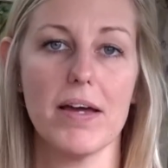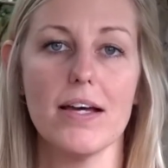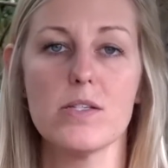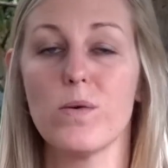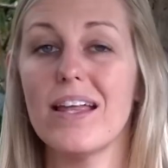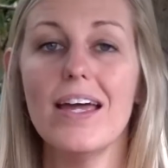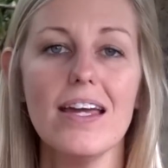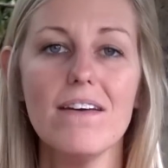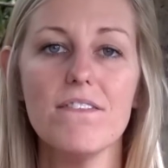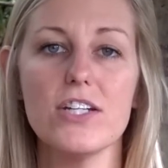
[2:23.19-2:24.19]
because with
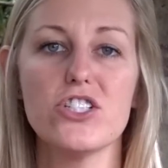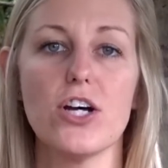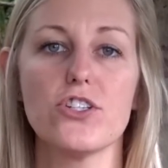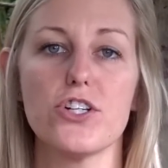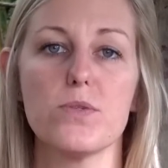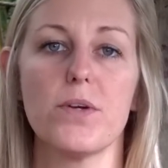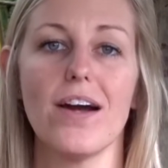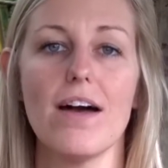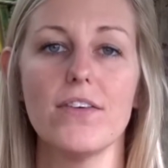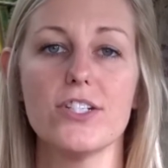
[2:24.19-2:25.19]
any of these shelters, when
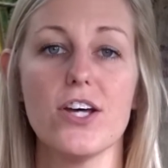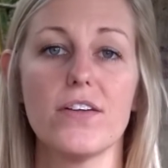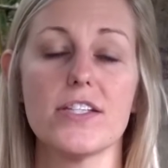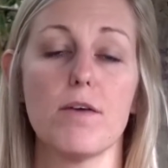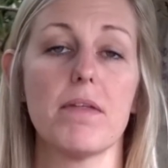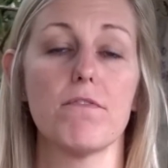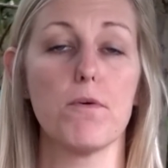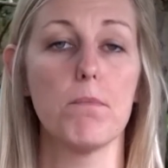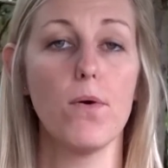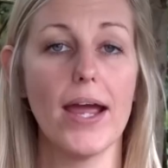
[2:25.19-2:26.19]
you're having to tote something
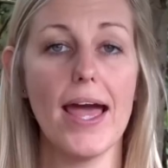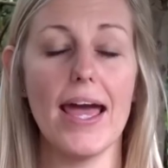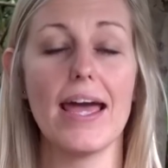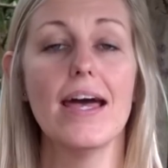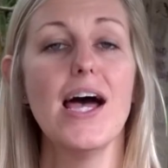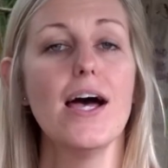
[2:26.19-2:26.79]
from point A